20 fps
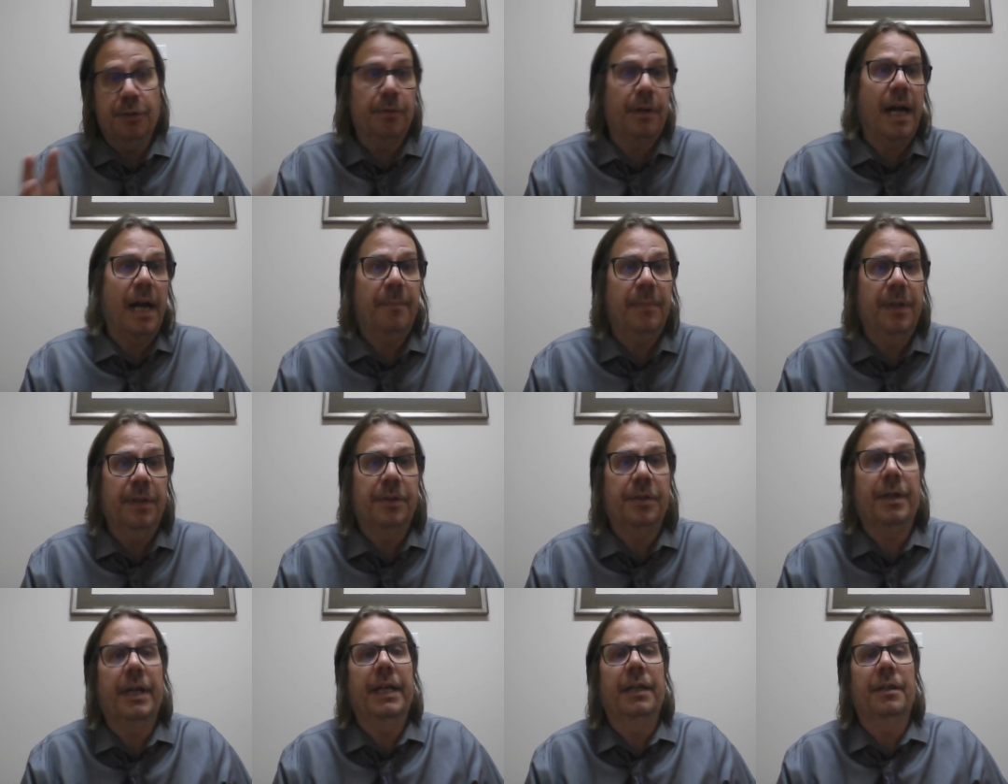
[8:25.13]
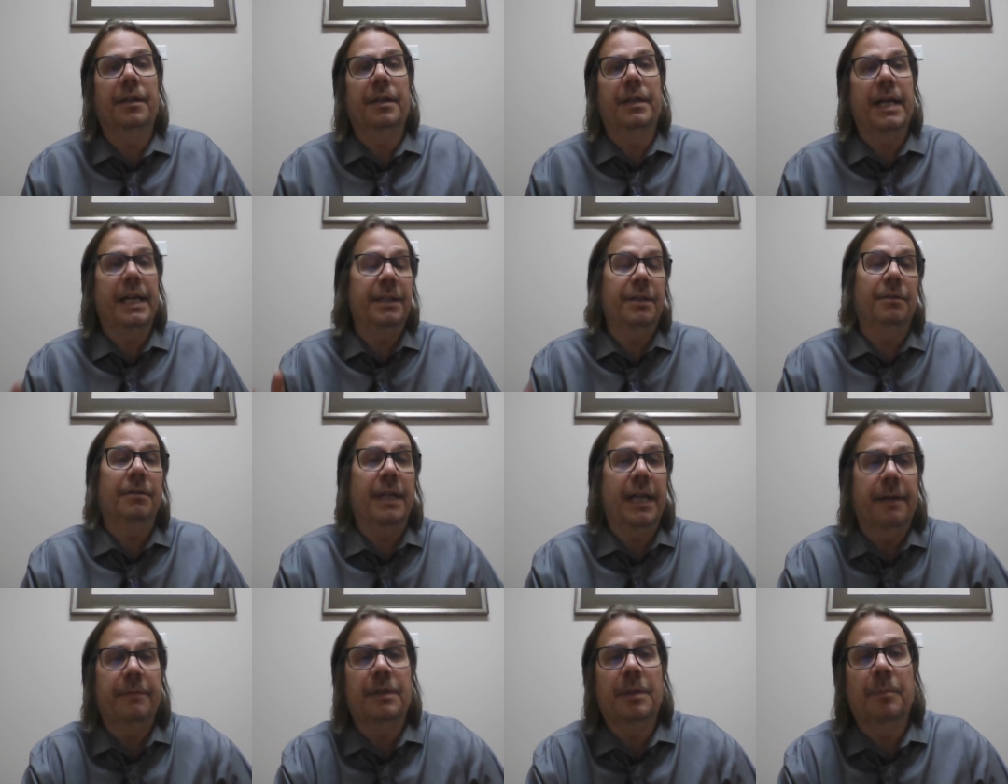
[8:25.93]
drop the trailer and I
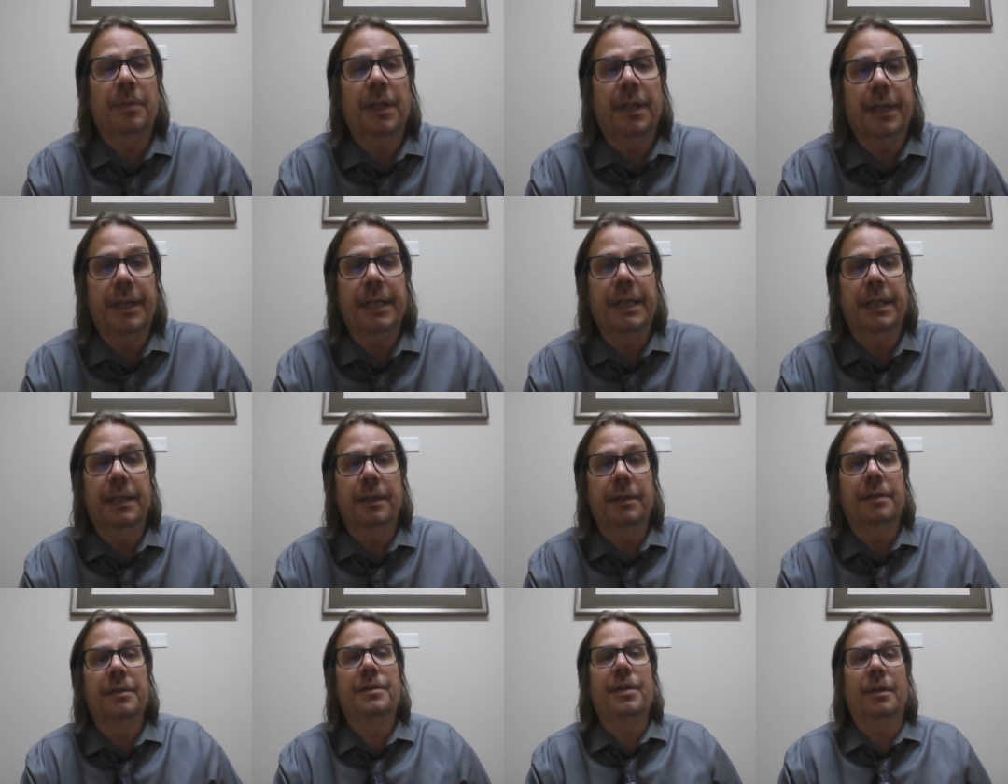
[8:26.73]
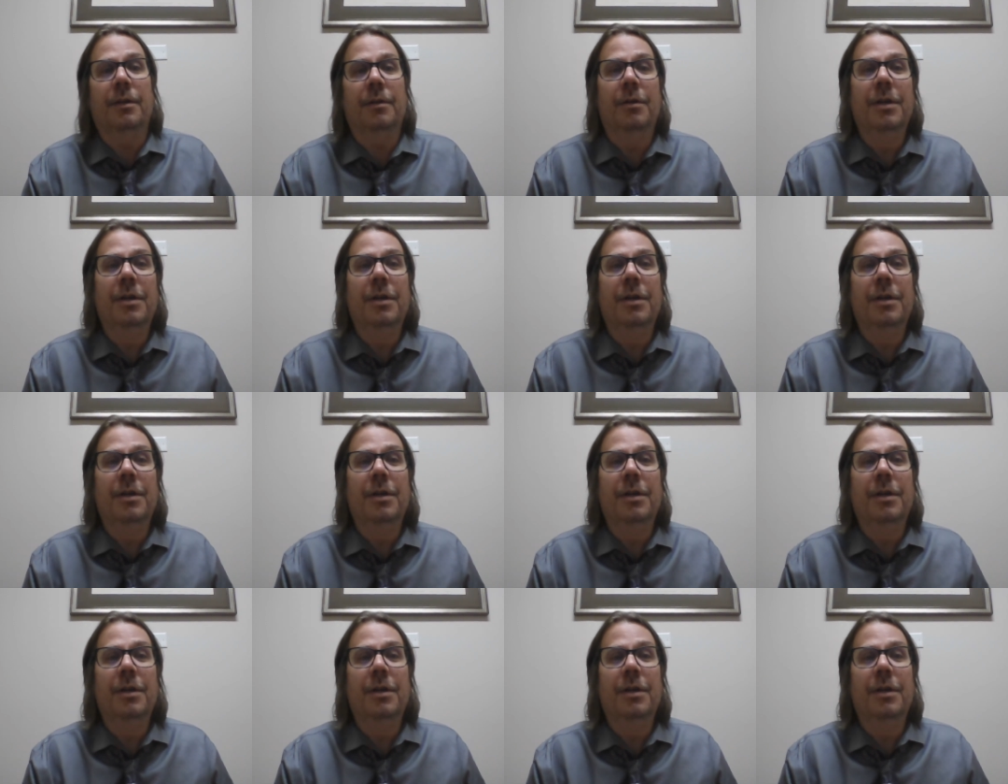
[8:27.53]
don't have to plug it in. So,